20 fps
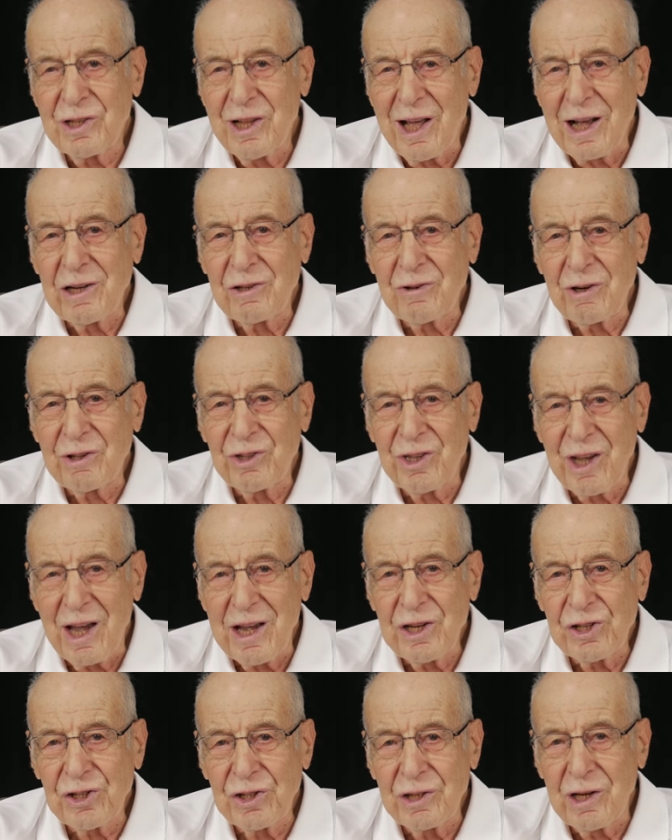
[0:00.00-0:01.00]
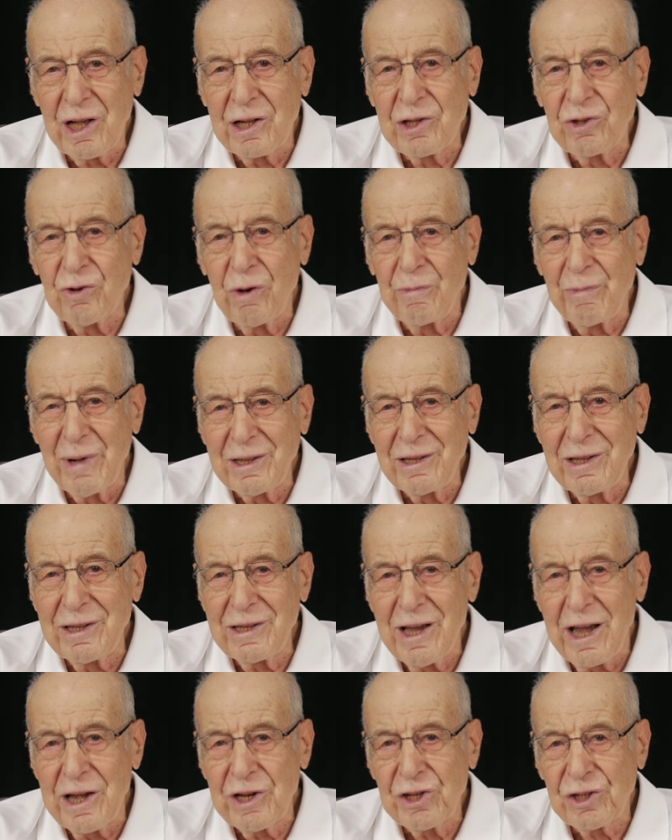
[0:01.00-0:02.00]
degradation and
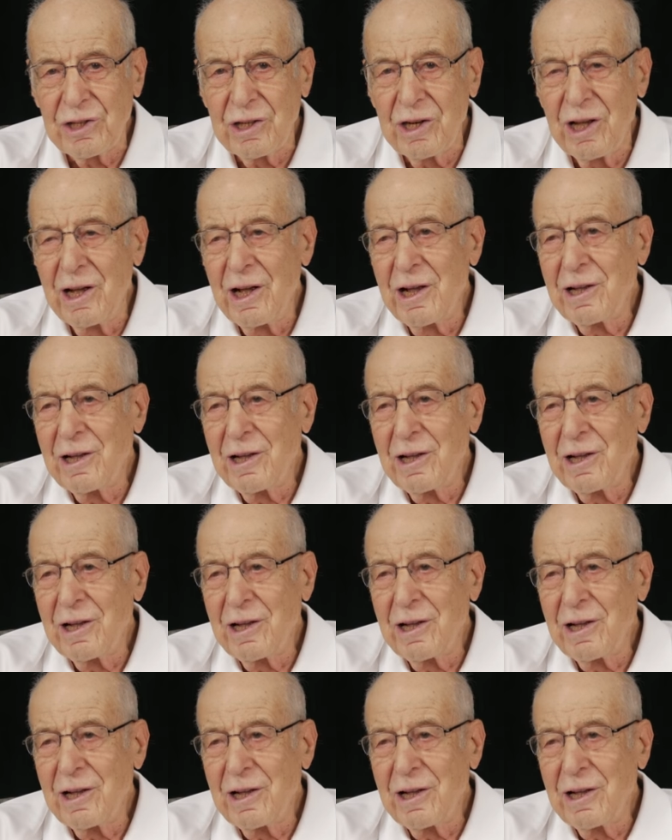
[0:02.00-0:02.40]
humiliation